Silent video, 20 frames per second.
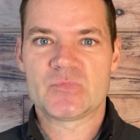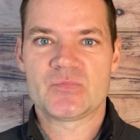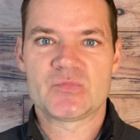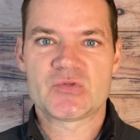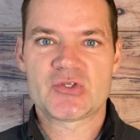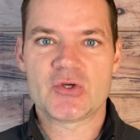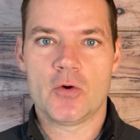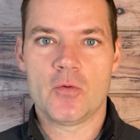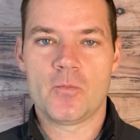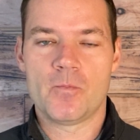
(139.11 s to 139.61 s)

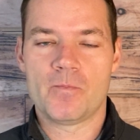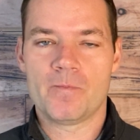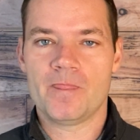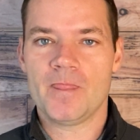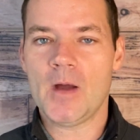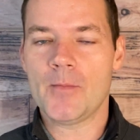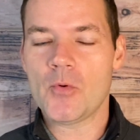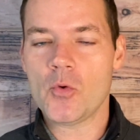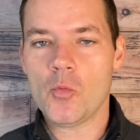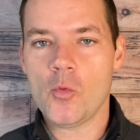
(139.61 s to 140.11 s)
So
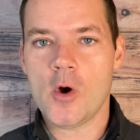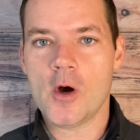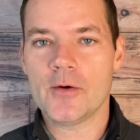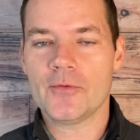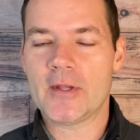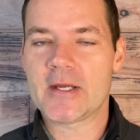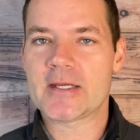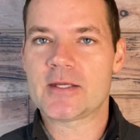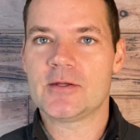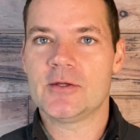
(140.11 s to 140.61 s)
number one,
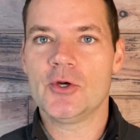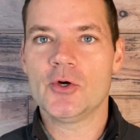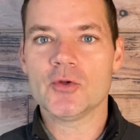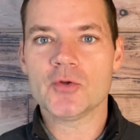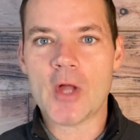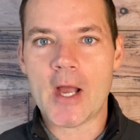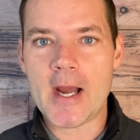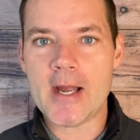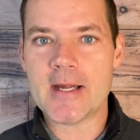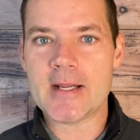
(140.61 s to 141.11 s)
like your
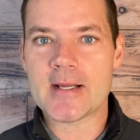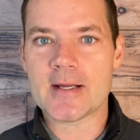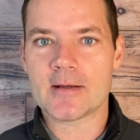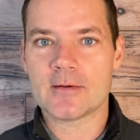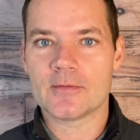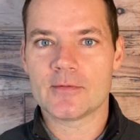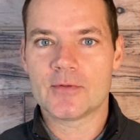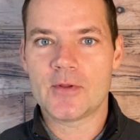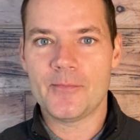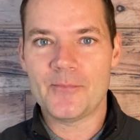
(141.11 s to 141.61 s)

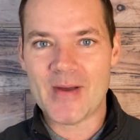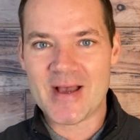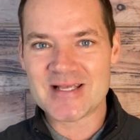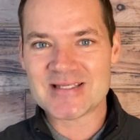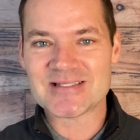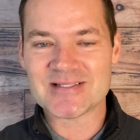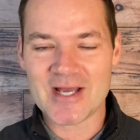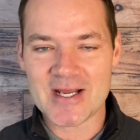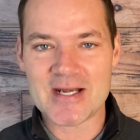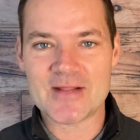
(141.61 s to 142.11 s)
lighting, the
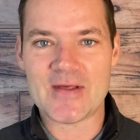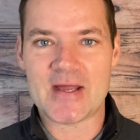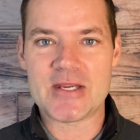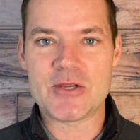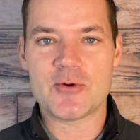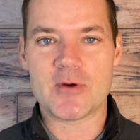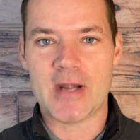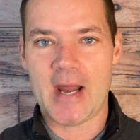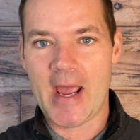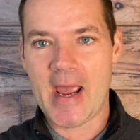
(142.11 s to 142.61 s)
best lighting that
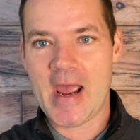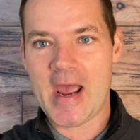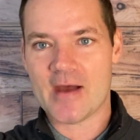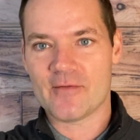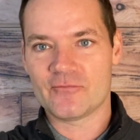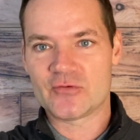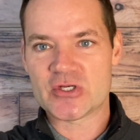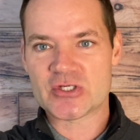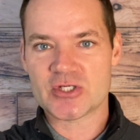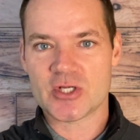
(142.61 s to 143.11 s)
you can
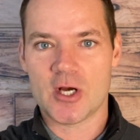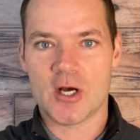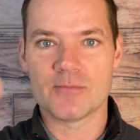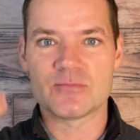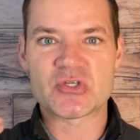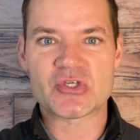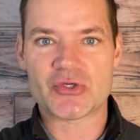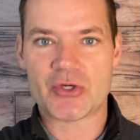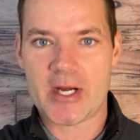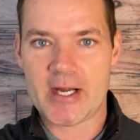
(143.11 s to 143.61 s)
have just
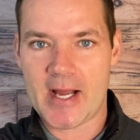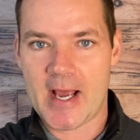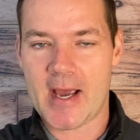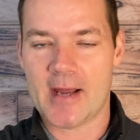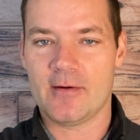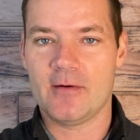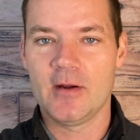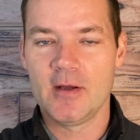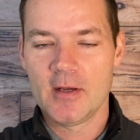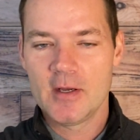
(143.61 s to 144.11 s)
comes straight
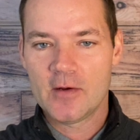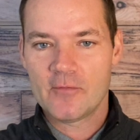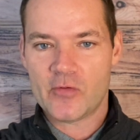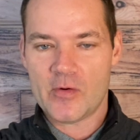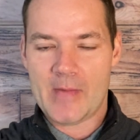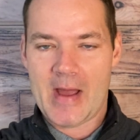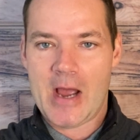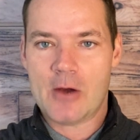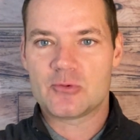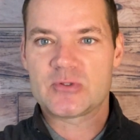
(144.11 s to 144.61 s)
on
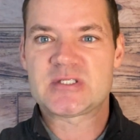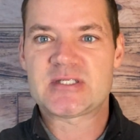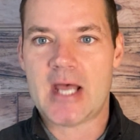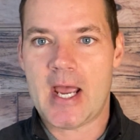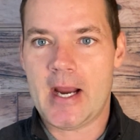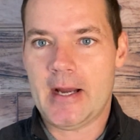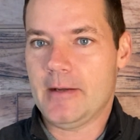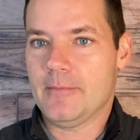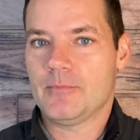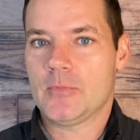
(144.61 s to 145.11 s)
from
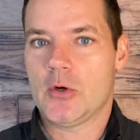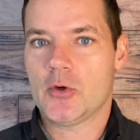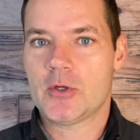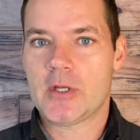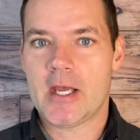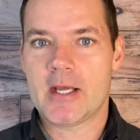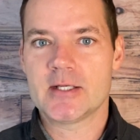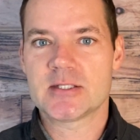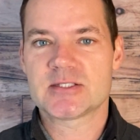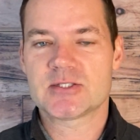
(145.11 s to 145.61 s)
outside, okay?